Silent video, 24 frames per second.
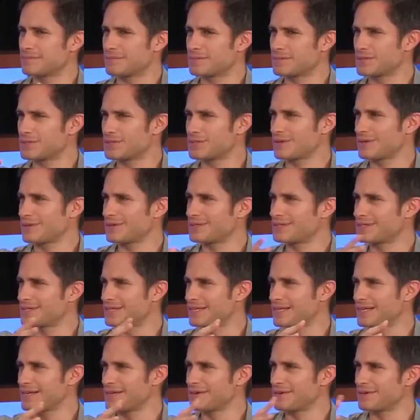search
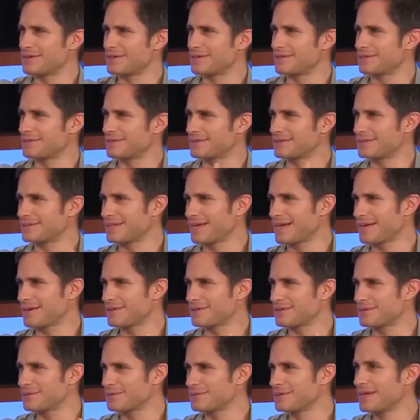here and there,
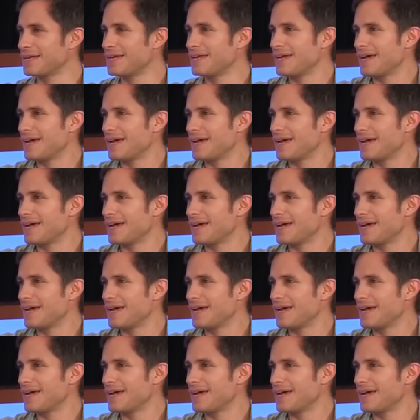you know?